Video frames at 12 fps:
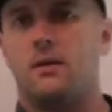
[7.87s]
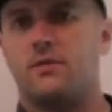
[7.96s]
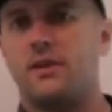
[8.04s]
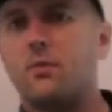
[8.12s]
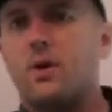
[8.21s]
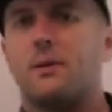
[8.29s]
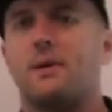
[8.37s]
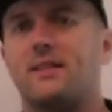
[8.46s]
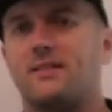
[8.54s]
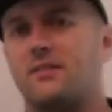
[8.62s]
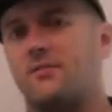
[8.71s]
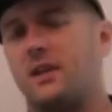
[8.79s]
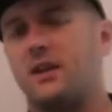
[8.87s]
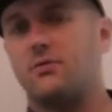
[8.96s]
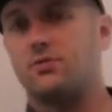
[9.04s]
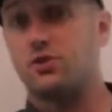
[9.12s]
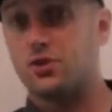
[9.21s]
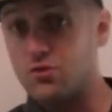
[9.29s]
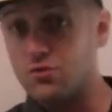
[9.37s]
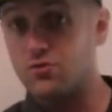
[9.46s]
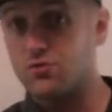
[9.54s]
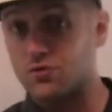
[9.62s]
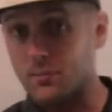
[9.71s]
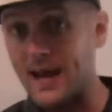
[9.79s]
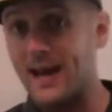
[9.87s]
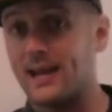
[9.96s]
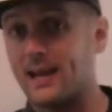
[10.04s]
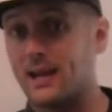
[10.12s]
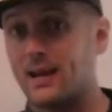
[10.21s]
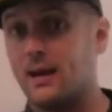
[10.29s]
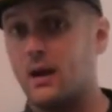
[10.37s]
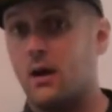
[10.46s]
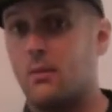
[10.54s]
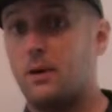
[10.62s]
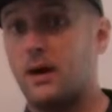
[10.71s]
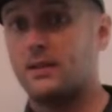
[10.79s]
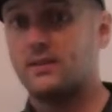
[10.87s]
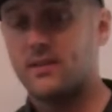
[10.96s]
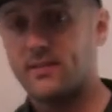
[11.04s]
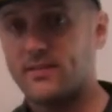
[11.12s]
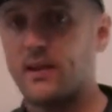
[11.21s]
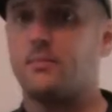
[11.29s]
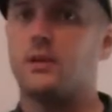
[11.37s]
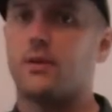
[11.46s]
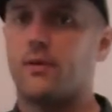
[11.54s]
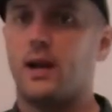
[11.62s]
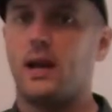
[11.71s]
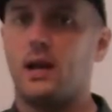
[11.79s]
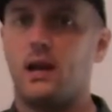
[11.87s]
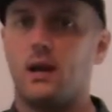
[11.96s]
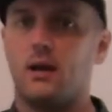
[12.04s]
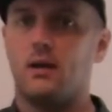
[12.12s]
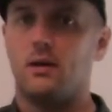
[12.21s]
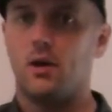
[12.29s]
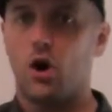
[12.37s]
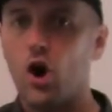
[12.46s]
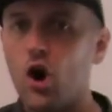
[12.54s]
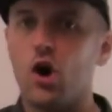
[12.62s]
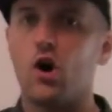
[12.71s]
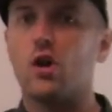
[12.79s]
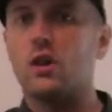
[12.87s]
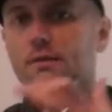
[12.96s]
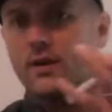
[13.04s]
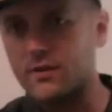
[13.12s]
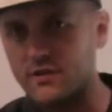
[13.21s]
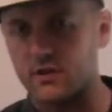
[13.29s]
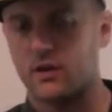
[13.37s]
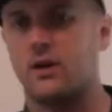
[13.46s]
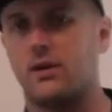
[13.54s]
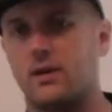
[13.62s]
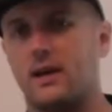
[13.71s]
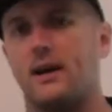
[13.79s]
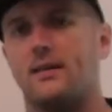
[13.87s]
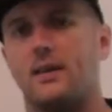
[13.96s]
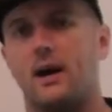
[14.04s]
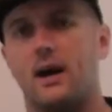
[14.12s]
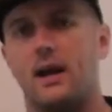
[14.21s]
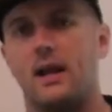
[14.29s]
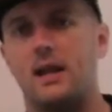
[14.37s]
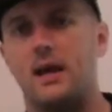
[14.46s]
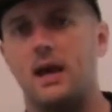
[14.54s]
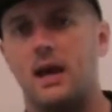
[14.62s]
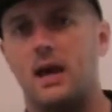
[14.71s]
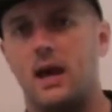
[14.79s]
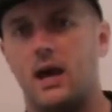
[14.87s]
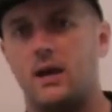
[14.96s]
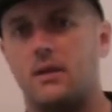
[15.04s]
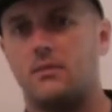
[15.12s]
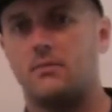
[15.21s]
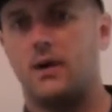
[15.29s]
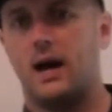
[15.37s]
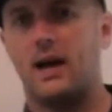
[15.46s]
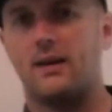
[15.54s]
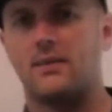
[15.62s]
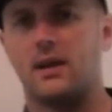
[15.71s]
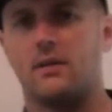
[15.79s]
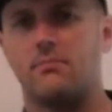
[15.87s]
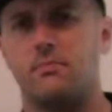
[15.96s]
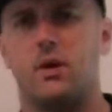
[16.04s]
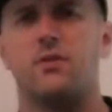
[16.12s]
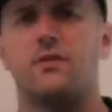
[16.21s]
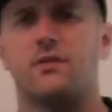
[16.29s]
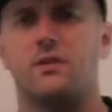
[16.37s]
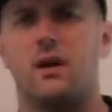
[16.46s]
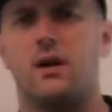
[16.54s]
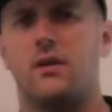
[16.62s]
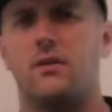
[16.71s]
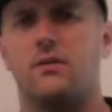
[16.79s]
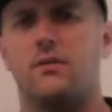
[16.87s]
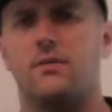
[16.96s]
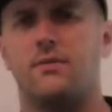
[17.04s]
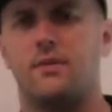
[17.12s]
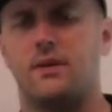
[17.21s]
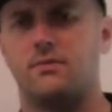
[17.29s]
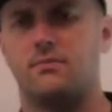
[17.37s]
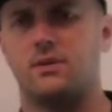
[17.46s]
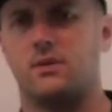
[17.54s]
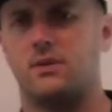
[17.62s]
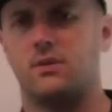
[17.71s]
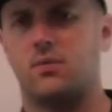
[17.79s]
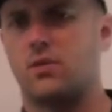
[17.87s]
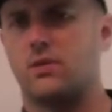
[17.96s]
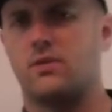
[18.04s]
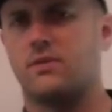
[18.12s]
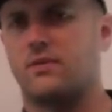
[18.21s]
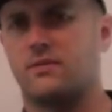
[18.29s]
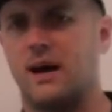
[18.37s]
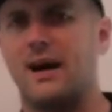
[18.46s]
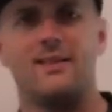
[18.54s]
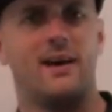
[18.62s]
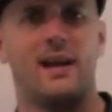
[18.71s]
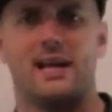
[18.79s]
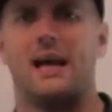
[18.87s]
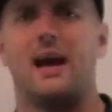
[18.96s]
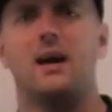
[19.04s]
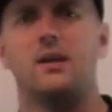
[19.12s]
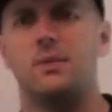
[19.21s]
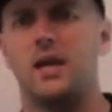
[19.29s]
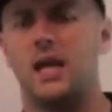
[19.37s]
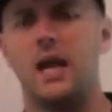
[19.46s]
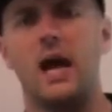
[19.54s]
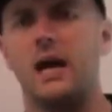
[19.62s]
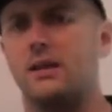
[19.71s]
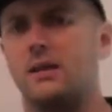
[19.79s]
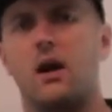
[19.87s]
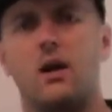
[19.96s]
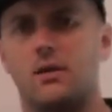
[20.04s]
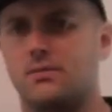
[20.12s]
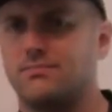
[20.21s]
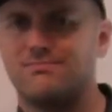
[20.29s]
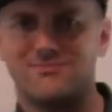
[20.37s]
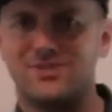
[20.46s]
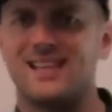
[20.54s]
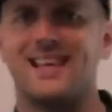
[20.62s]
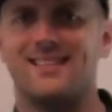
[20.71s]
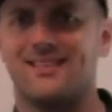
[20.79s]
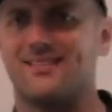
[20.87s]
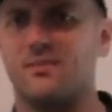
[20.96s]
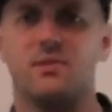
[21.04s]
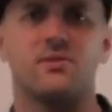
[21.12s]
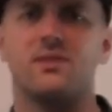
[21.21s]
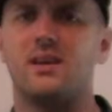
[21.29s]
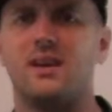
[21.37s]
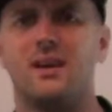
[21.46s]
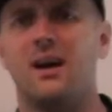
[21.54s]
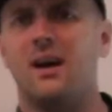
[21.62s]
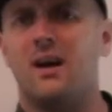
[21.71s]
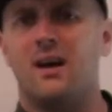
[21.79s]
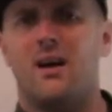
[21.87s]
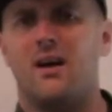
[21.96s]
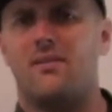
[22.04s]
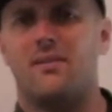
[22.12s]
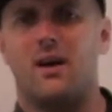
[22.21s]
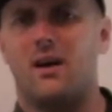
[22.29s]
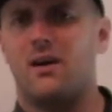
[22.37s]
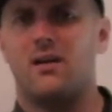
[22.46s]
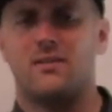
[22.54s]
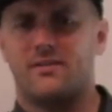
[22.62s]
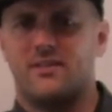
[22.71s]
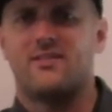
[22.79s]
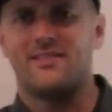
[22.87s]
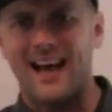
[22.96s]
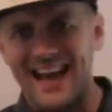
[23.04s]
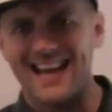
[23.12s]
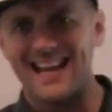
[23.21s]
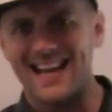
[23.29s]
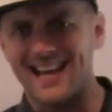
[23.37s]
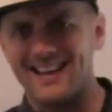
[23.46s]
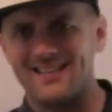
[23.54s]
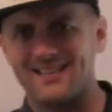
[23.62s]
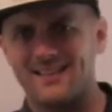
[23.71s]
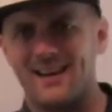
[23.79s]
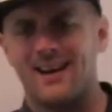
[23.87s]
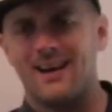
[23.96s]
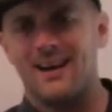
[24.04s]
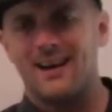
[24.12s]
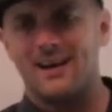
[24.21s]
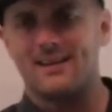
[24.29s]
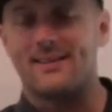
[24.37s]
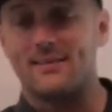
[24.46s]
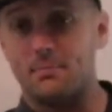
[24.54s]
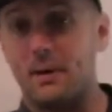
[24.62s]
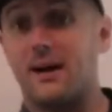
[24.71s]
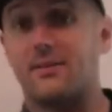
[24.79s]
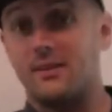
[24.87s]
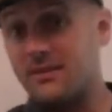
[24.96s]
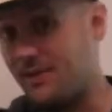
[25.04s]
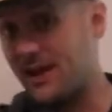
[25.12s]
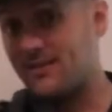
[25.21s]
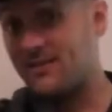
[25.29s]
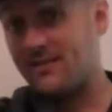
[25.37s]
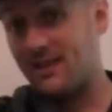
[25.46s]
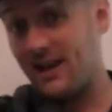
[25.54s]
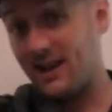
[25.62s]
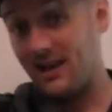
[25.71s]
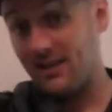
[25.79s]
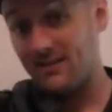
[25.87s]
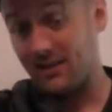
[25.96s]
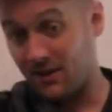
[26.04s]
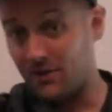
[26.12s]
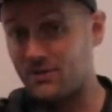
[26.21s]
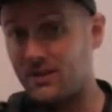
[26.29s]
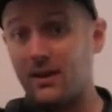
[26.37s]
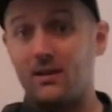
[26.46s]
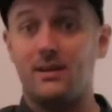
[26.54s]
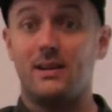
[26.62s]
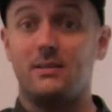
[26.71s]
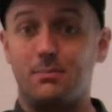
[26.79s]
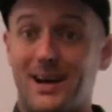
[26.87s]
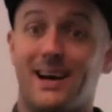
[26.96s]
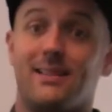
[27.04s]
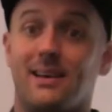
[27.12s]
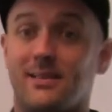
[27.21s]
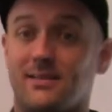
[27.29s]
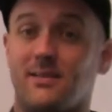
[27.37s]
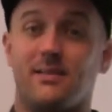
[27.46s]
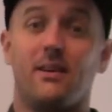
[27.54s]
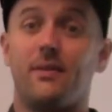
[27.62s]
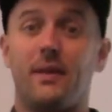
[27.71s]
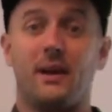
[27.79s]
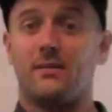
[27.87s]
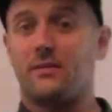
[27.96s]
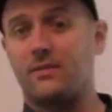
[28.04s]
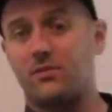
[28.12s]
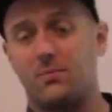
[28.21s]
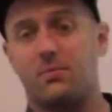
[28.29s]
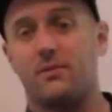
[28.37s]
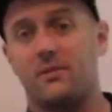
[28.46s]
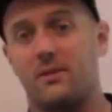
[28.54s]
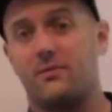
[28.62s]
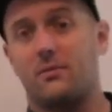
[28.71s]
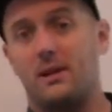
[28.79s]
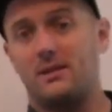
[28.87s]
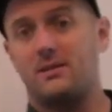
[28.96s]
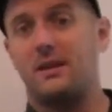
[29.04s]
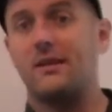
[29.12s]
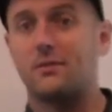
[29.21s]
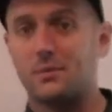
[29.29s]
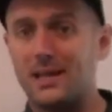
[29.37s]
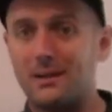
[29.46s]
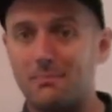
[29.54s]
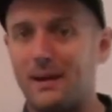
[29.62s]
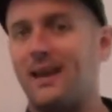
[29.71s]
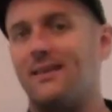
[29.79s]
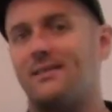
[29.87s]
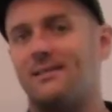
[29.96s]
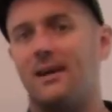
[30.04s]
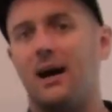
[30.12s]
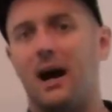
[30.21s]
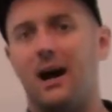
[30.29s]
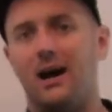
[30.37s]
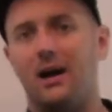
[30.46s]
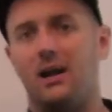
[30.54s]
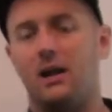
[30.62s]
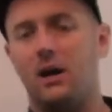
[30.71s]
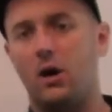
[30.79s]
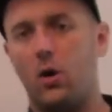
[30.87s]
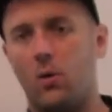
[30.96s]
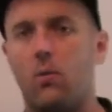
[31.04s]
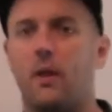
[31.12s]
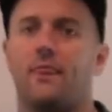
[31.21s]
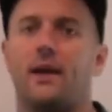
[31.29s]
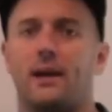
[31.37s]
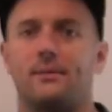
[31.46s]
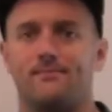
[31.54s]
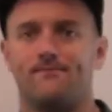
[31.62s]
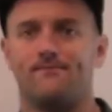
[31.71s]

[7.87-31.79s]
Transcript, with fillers: So I didn't want to make this video too dramatic, but to some degree, all of our security online, and I think most of the world's online economy and our really the stability of our societies at least modern advanced societies that use the internet to buy things and sell things and store personal information, is really based on one thing.